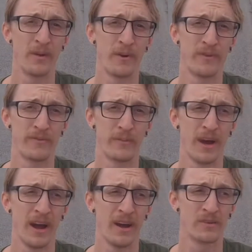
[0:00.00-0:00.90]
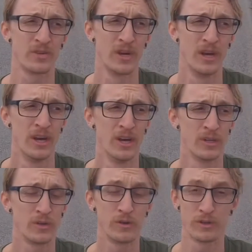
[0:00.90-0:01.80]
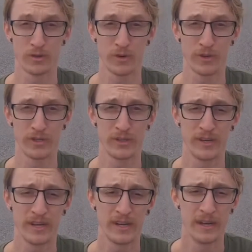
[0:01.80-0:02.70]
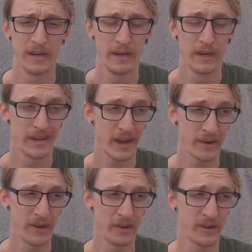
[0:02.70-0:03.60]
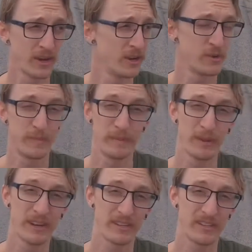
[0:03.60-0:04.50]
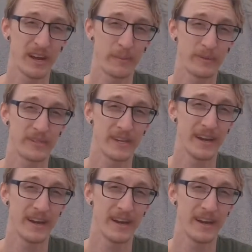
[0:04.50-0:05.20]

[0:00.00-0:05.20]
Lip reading: away from your house to a storage unit, out here in the country, people like to stop and say